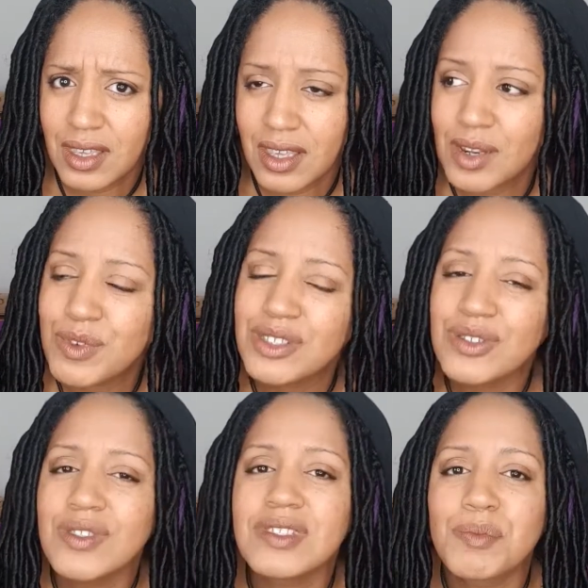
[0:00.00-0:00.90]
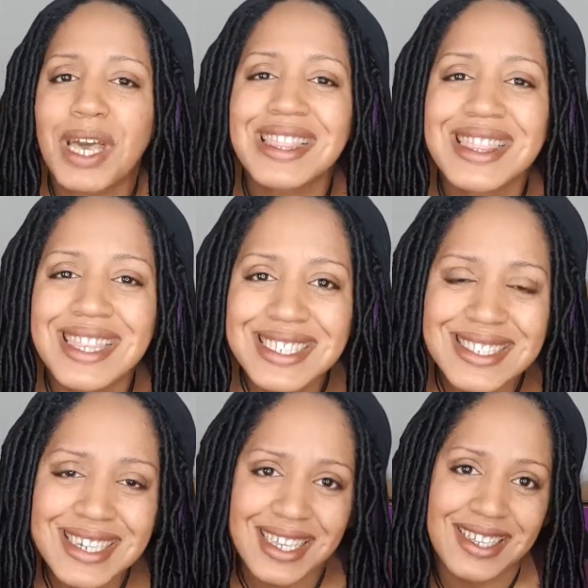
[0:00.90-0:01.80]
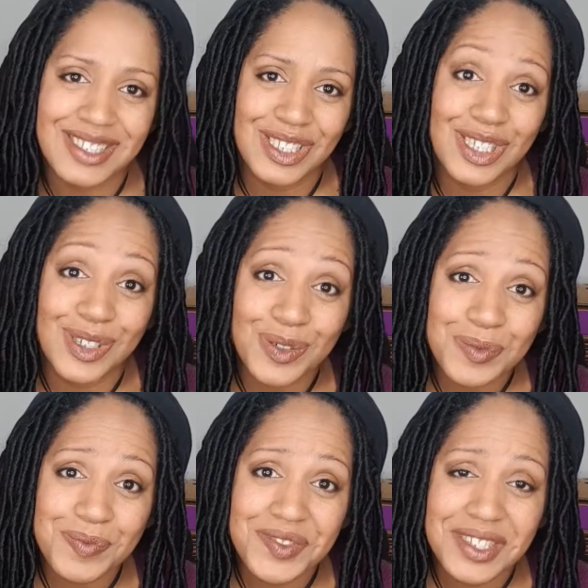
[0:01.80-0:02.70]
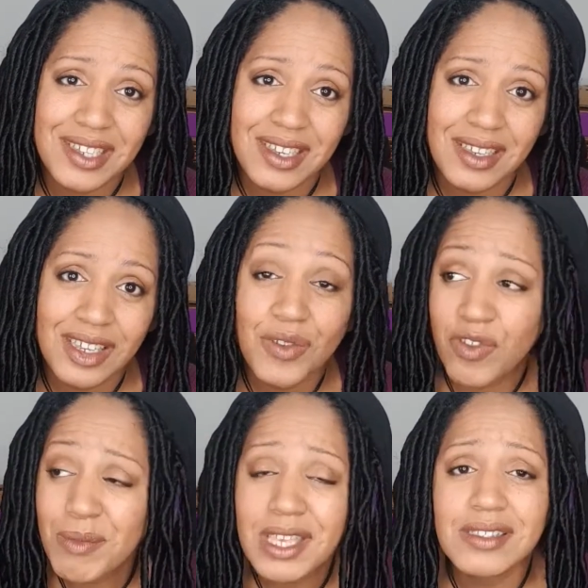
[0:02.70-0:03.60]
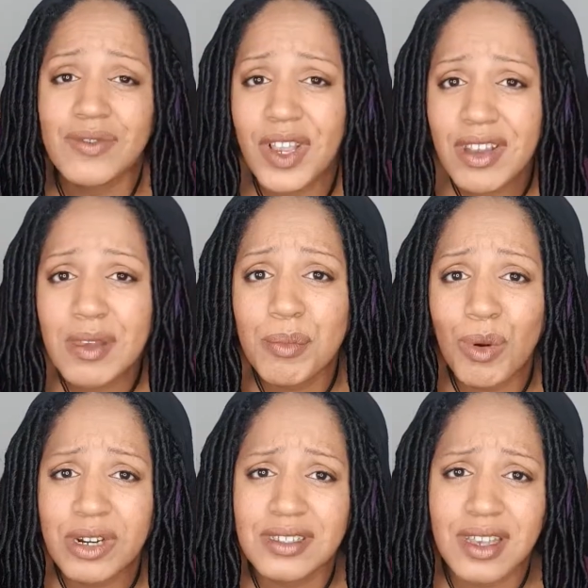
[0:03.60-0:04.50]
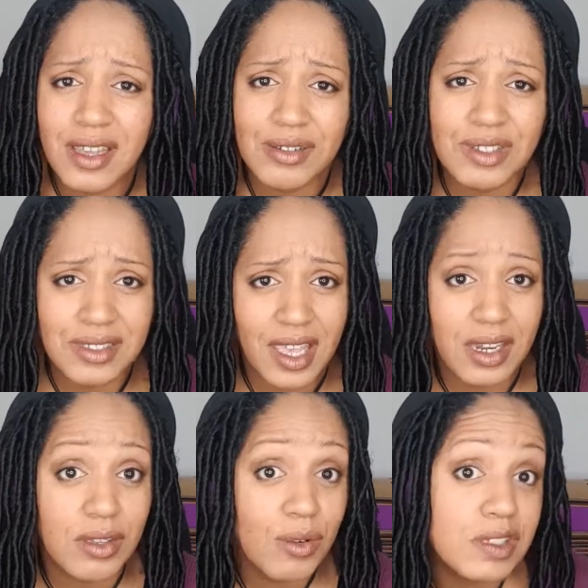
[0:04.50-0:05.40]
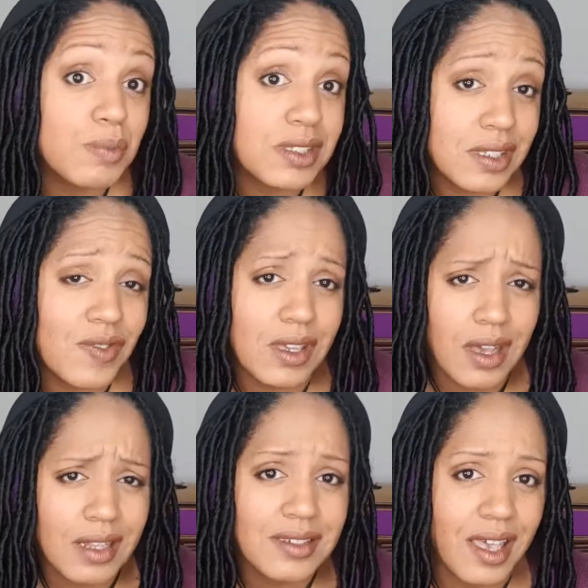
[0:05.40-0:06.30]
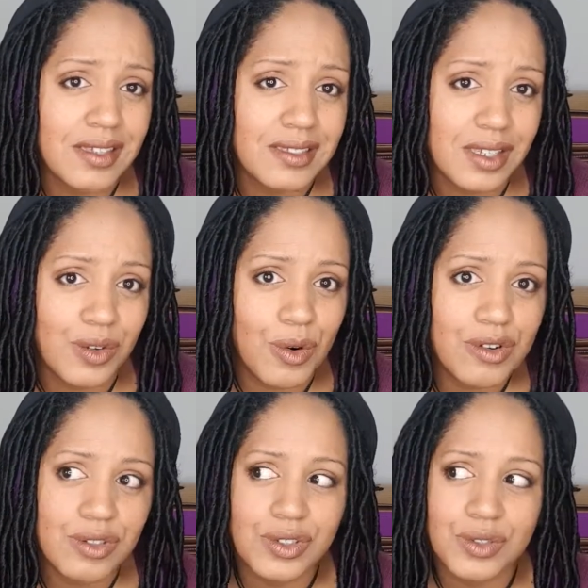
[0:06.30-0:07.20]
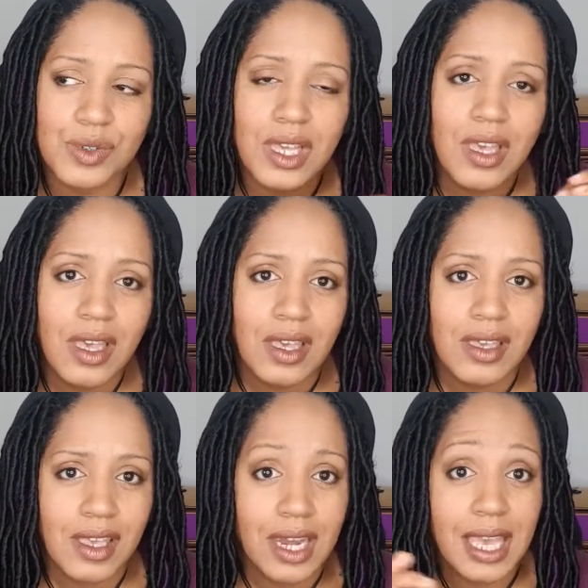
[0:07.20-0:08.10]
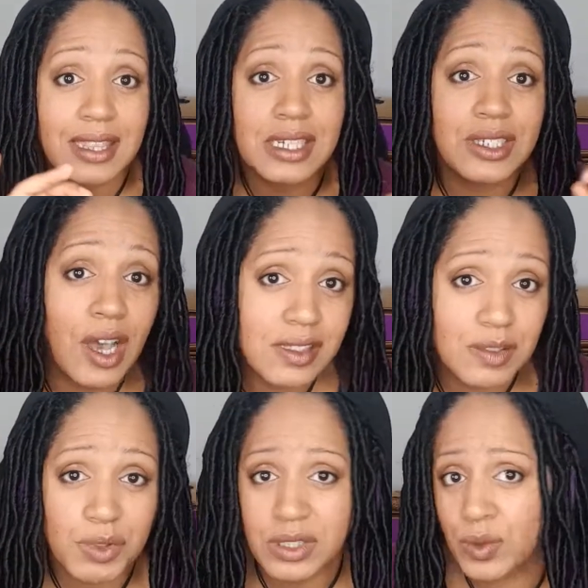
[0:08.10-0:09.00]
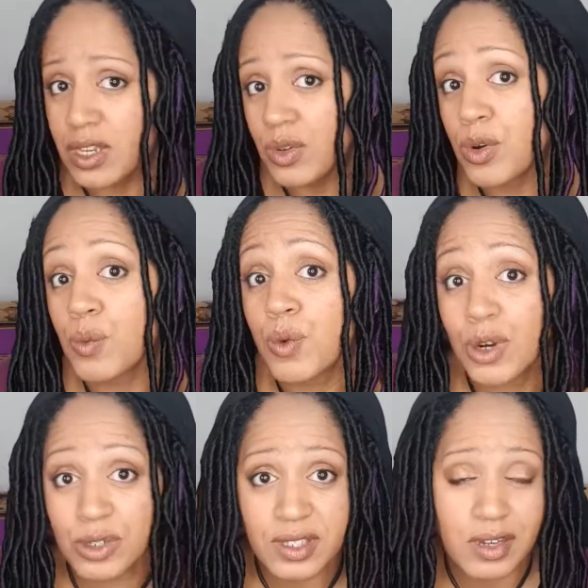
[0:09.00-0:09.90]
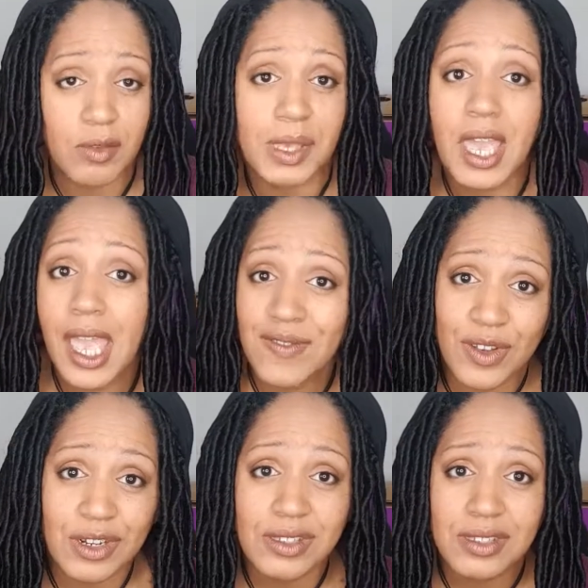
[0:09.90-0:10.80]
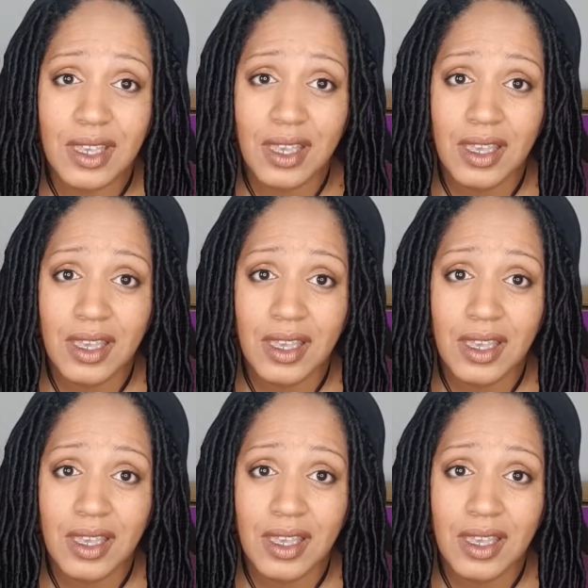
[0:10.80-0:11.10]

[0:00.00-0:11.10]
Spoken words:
And we do this by listening to you. For me, it's very important to understand your specific context in order to connect the dots between your words and your behaviors.